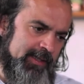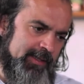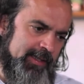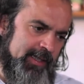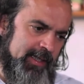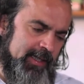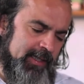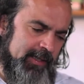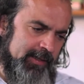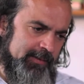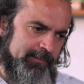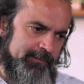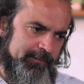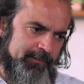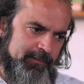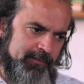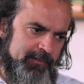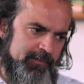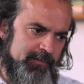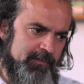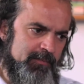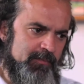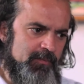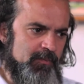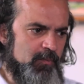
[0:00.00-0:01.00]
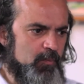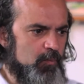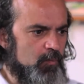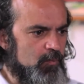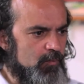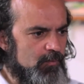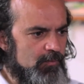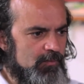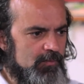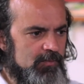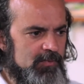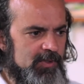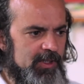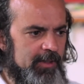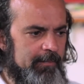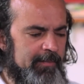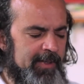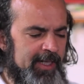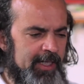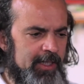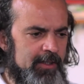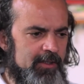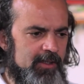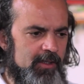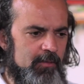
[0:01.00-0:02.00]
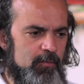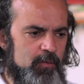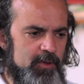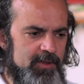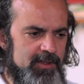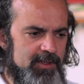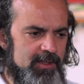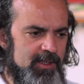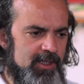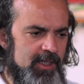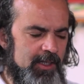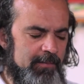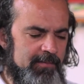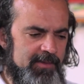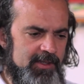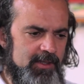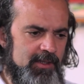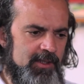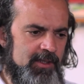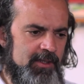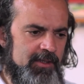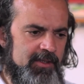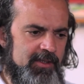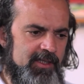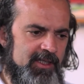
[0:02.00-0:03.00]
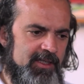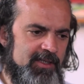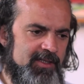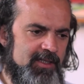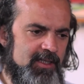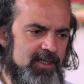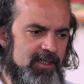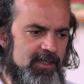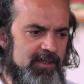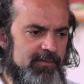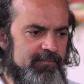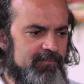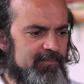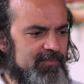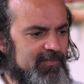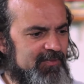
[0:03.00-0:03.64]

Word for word: the, um, the period I was kept in this uh,